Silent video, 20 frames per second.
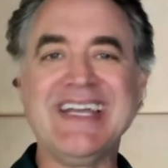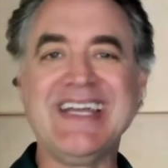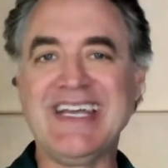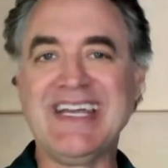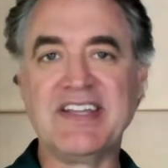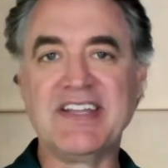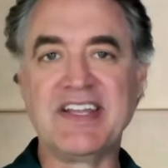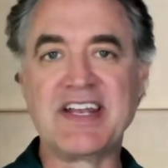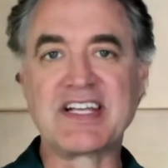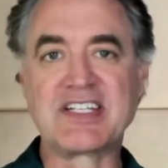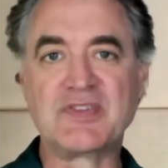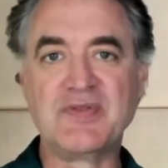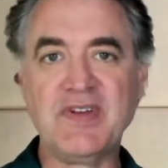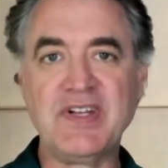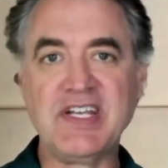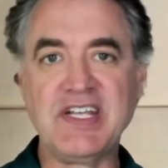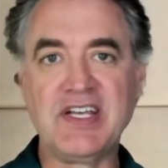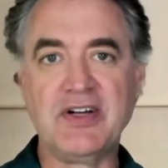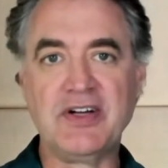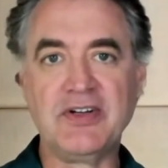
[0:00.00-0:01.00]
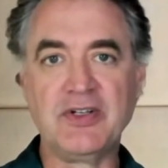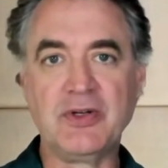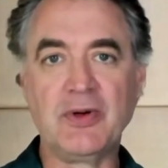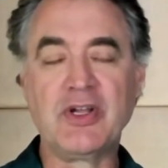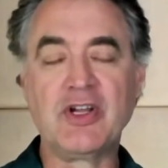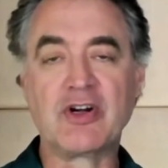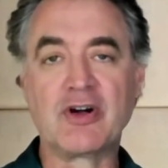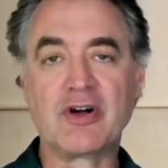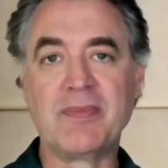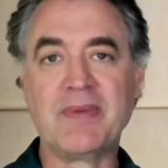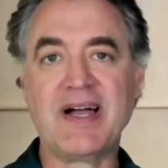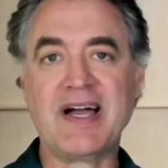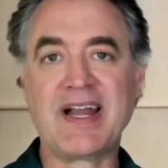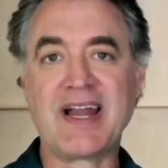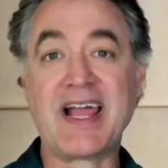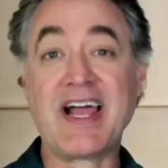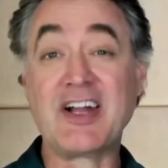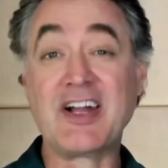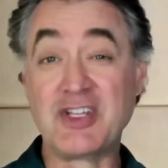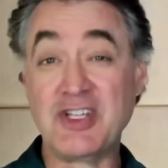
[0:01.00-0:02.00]
In the next video, you'll hear about
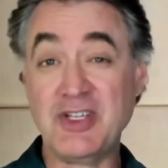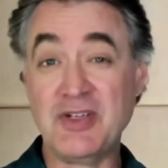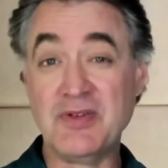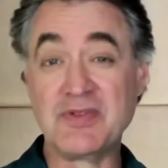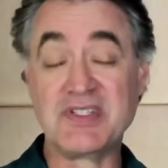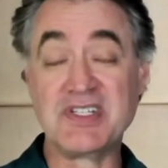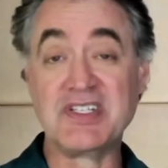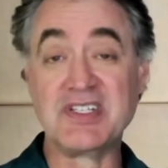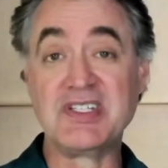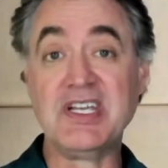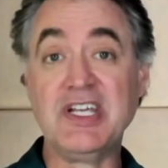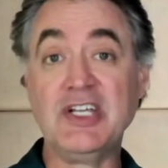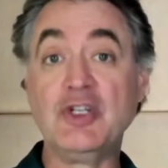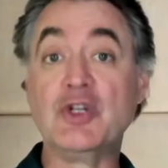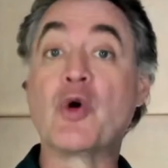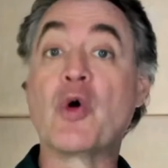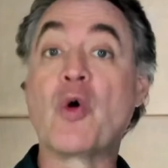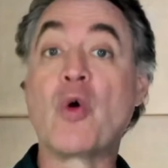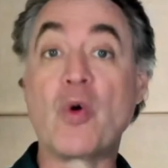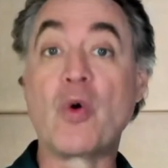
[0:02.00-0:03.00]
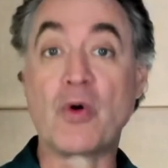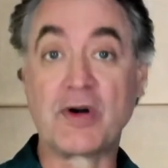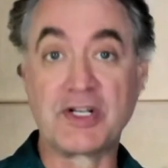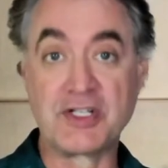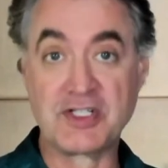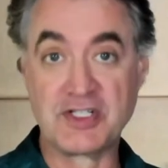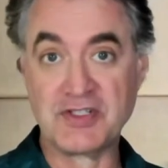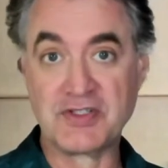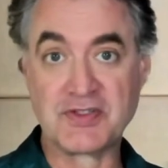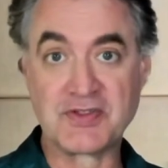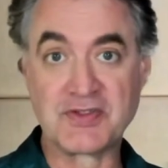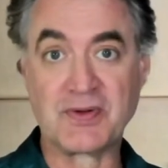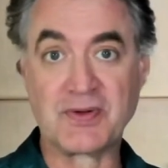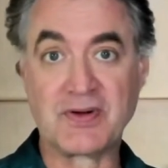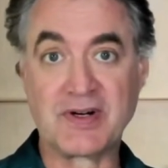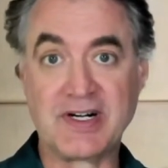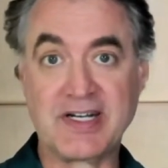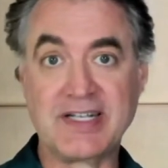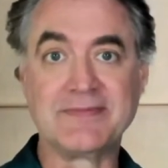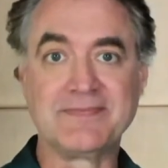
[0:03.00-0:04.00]
how to use this in your origin story.